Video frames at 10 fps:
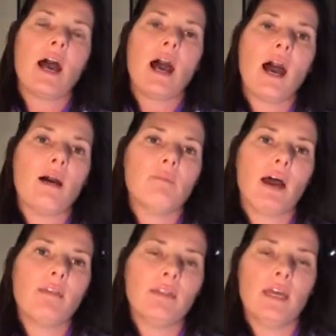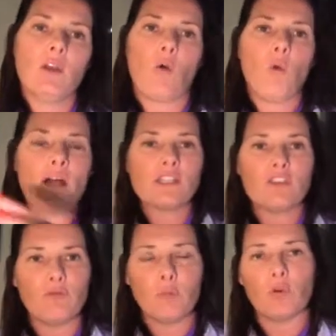Um, and then once
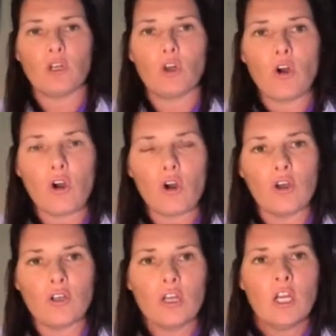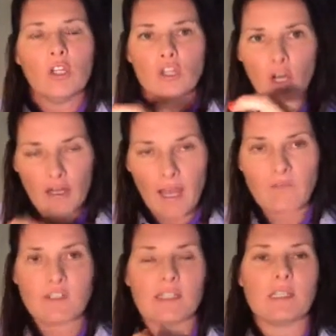you've put it on, you don't
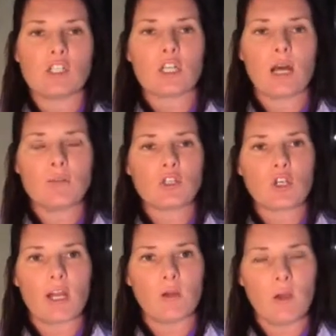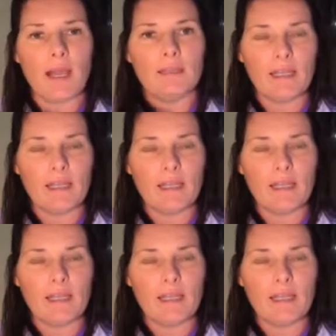have to cinch it up straight away.